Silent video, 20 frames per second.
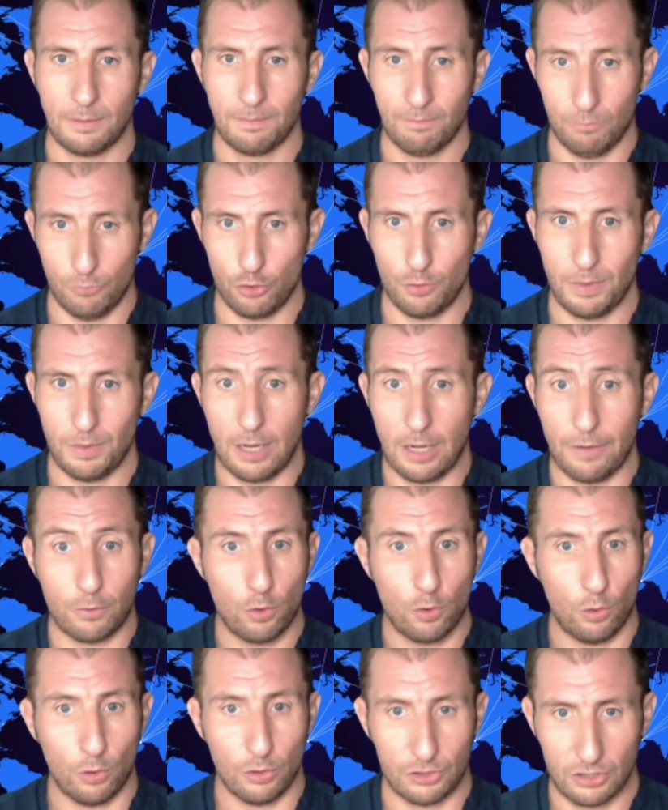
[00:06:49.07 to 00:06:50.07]
Dubai, of
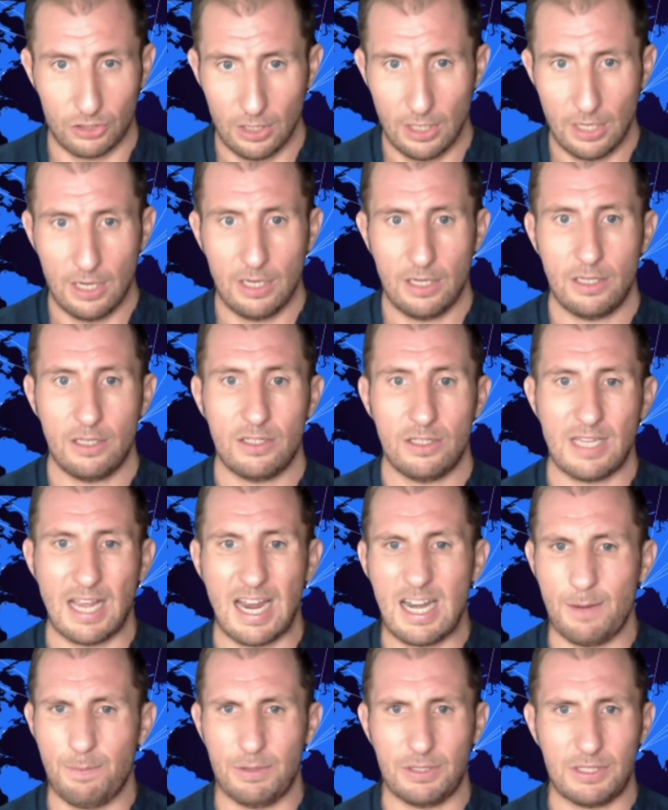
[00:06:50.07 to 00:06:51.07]
course, is
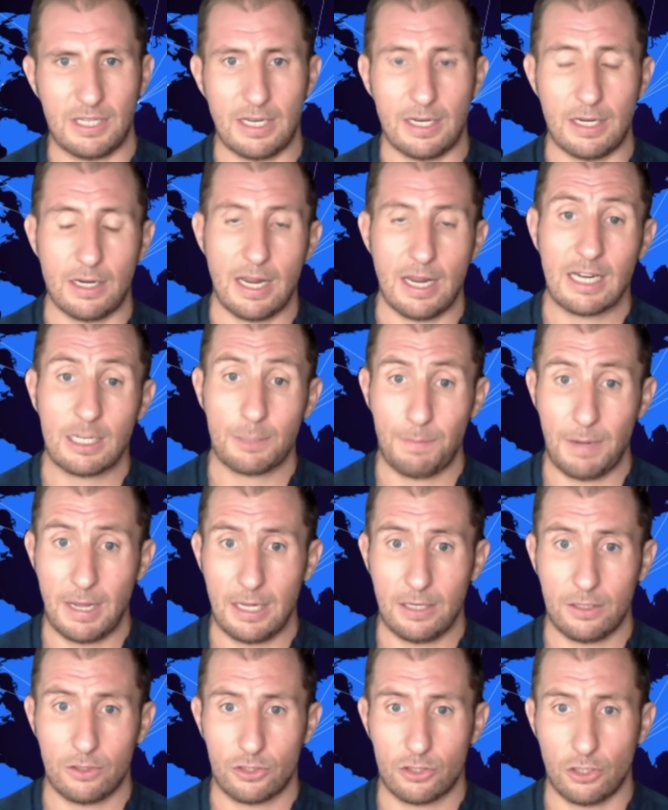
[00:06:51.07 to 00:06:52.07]
80%
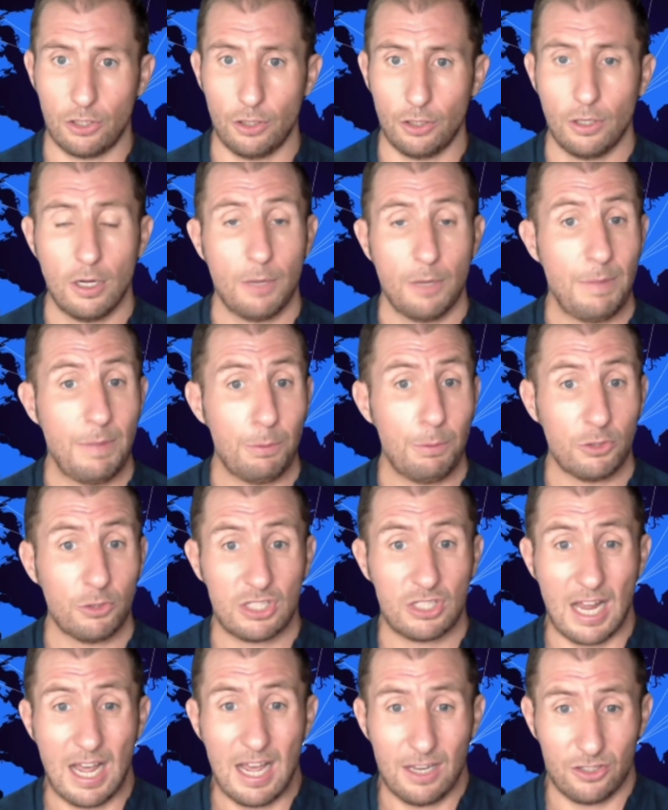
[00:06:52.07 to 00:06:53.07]
expats, so people
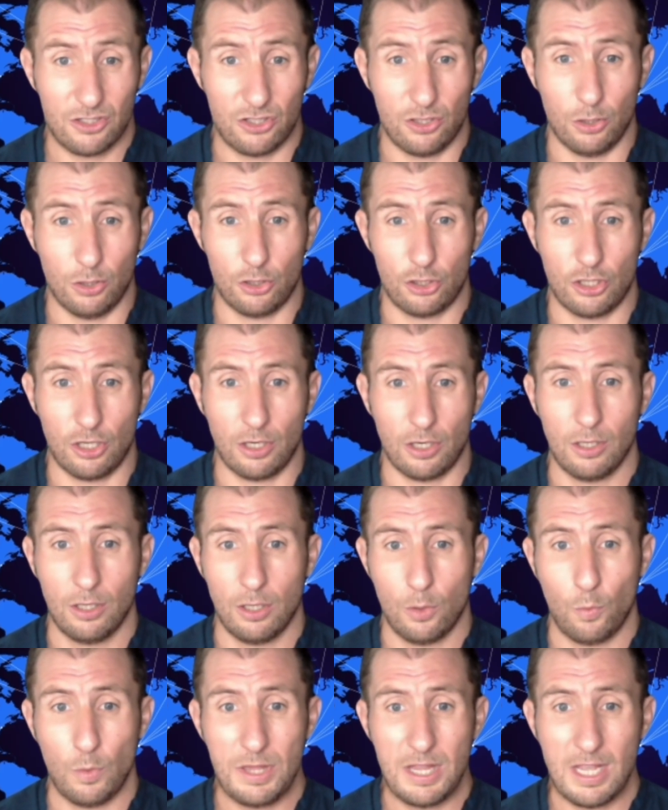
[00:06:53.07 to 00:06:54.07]
start searching
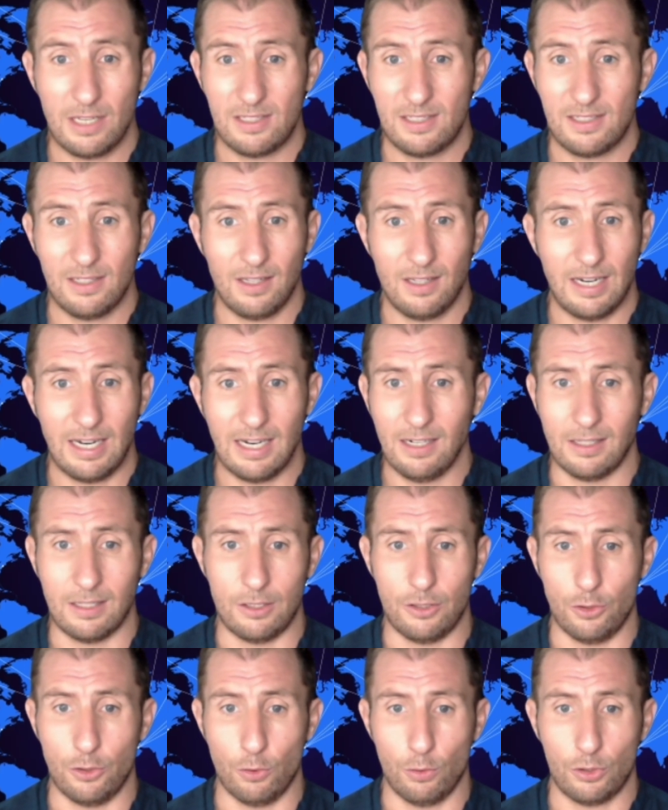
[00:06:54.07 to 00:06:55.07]
when they're still in
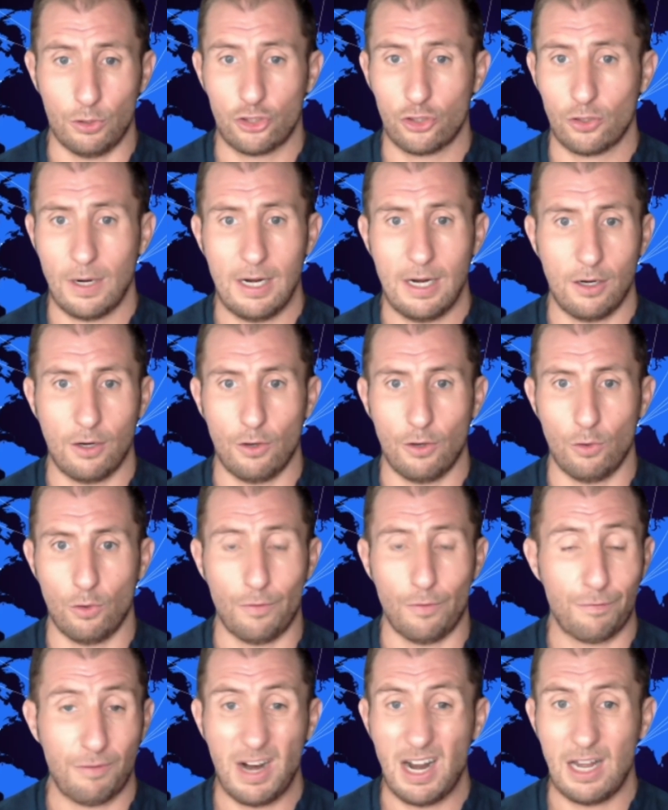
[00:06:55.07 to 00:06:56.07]
England or Australia or
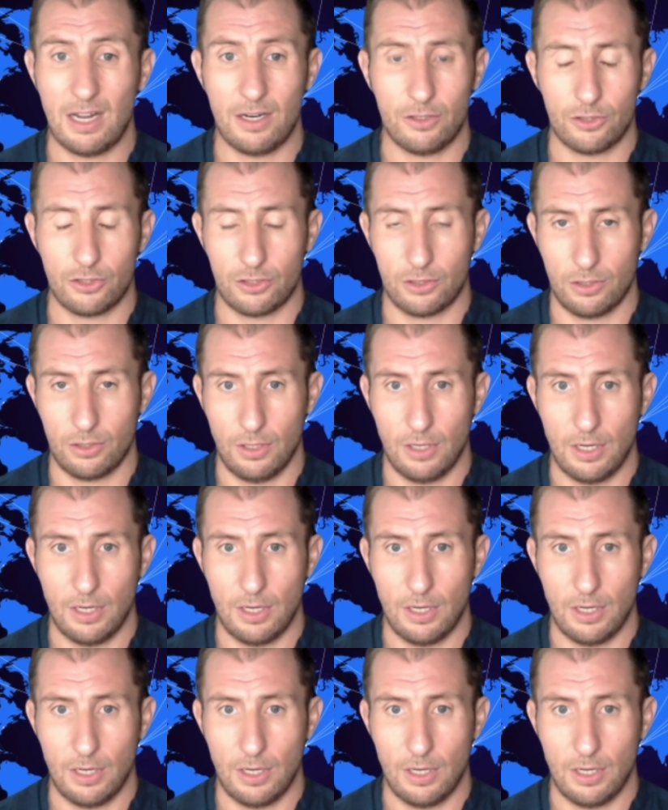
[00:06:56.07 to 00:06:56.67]
France.